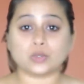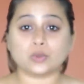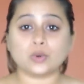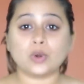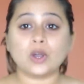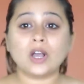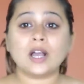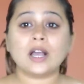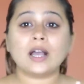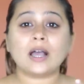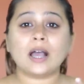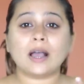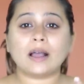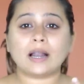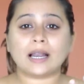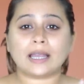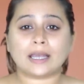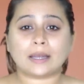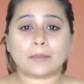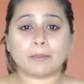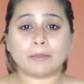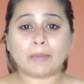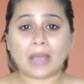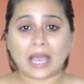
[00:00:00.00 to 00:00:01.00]
to
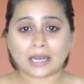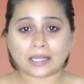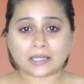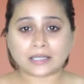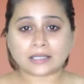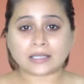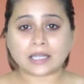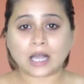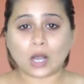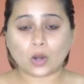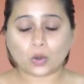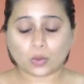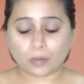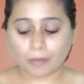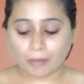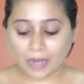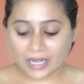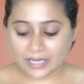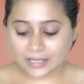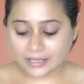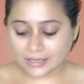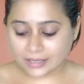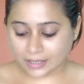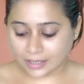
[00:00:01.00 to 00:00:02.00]
like balance out
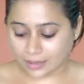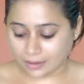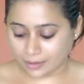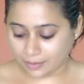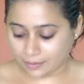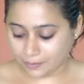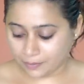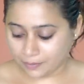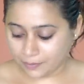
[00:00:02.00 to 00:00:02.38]
my skin.